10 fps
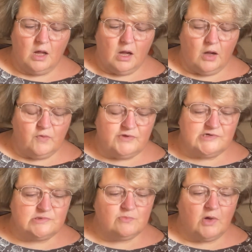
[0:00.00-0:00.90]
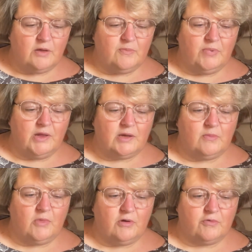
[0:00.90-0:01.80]
Oh, this might be in
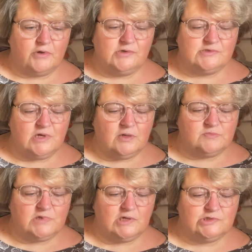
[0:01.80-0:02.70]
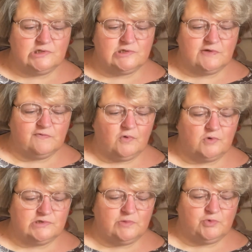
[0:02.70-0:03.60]
American terms actually. They've got
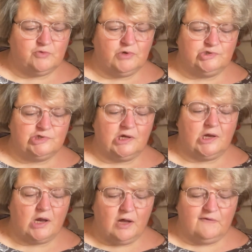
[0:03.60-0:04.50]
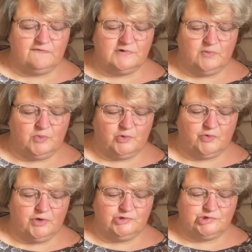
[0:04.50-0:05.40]
double crochet and half double
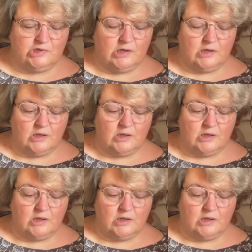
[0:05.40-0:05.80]
crochet.